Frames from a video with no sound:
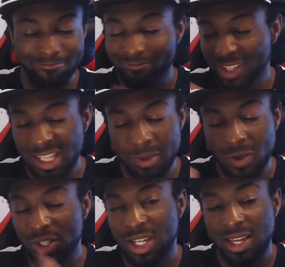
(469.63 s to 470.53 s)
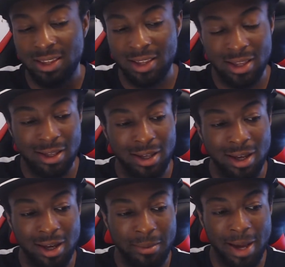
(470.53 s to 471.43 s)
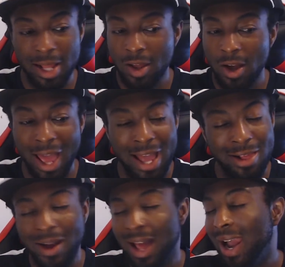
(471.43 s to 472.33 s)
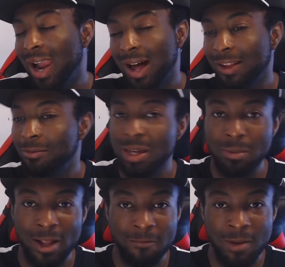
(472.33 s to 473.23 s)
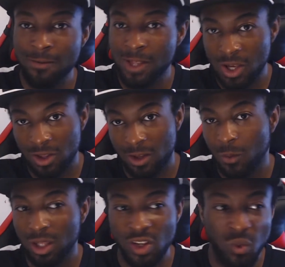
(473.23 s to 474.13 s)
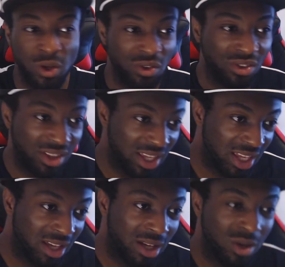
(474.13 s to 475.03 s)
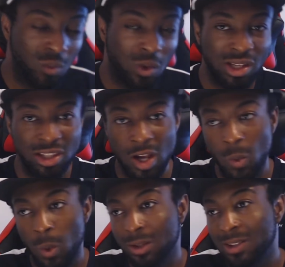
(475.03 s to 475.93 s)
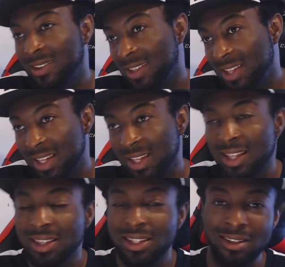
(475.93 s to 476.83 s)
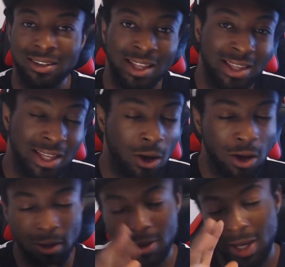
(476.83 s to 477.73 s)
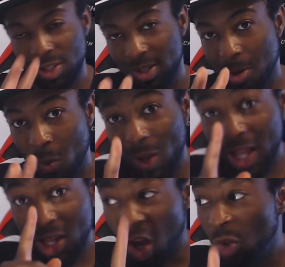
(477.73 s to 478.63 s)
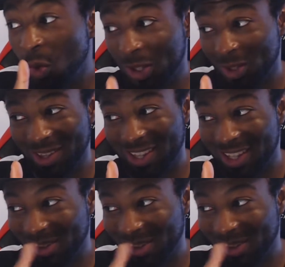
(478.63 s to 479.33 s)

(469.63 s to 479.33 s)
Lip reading: Let me know what you guys think. I know a lot of people have made videos of what they want to see, what they don't want to see, things like that. Oh, I just remember what I don't want to see.